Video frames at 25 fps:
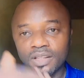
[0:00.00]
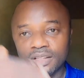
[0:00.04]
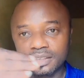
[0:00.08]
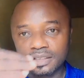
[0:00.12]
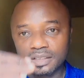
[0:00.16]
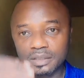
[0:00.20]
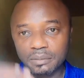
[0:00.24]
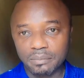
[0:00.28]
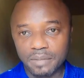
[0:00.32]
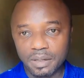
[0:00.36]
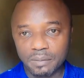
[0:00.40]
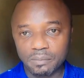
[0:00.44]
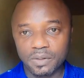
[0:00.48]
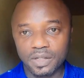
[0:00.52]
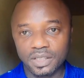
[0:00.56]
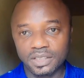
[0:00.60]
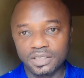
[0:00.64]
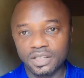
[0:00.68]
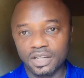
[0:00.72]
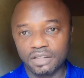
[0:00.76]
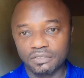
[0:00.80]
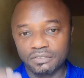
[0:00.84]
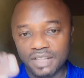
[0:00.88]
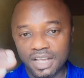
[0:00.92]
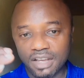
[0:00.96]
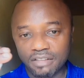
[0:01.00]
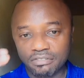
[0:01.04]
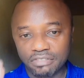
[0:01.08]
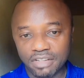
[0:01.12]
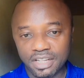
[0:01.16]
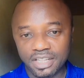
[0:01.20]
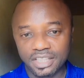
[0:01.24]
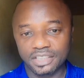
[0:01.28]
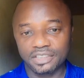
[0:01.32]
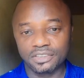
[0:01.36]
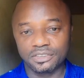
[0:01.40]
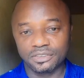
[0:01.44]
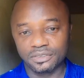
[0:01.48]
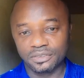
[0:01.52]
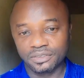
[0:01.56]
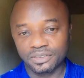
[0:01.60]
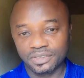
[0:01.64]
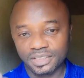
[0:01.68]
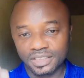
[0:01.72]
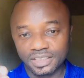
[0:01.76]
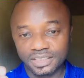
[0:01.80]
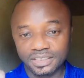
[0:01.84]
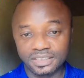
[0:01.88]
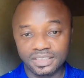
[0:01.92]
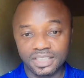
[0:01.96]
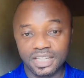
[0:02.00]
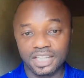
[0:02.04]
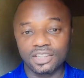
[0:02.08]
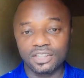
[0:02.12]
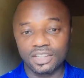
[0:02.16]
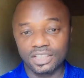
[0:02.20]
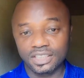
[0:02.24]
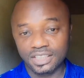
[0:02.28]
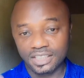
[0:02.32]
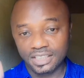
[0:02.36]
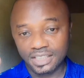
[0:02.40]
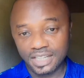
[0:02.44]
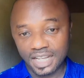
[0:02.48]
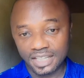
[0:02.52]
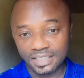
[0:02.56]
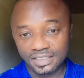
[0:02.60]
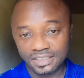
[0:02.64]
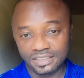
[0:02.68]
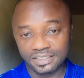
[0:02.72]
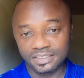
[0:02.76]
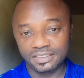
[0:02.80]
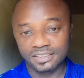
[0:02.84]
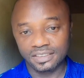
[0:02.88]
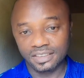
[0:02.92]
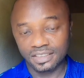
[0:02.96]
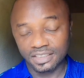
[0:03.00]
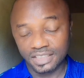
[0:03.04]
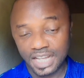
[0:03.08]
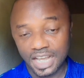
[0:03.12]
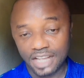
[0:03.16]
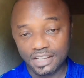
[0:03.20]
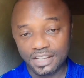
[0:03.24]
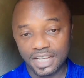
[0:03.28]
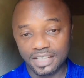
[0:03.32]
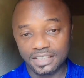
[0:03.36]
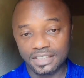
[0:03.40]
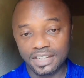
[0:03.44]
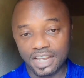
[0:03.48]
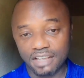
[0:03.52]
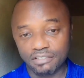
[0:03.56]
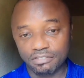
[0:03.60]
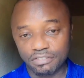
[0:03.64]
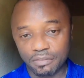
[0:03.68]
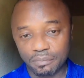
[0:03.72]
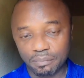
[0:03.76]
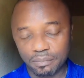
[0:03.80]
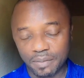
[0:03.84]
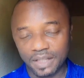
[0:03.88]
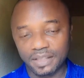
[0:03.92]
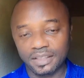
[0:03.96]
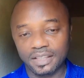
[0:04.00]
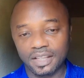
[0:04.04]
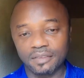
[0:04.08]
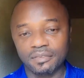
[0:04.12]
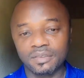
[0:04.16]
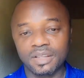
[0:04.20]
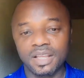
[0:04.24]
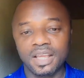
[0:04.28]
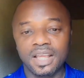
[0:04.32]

The memory of that vehicle is recording that thing, that your driving pattern.